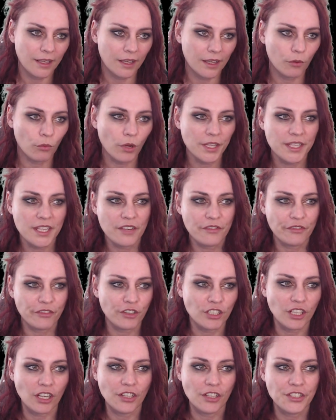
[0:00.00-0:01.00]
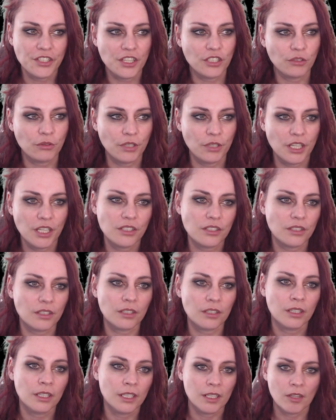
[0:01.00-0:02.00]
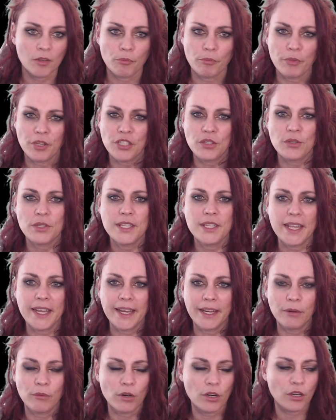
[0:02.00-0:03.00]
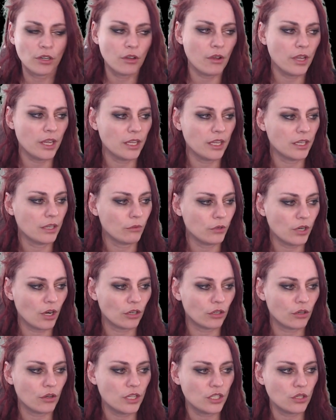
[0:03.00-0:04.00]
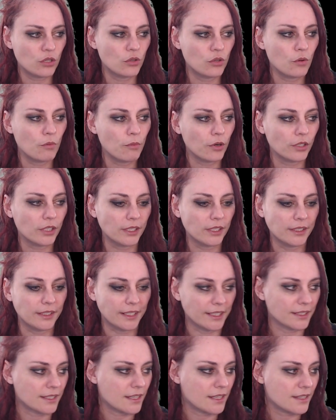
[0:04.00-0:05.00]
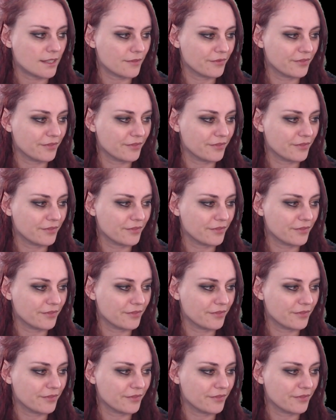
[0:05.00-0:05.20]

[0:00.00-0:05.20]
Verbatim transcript: one different content creator. But today we're going and we are going to do more than that.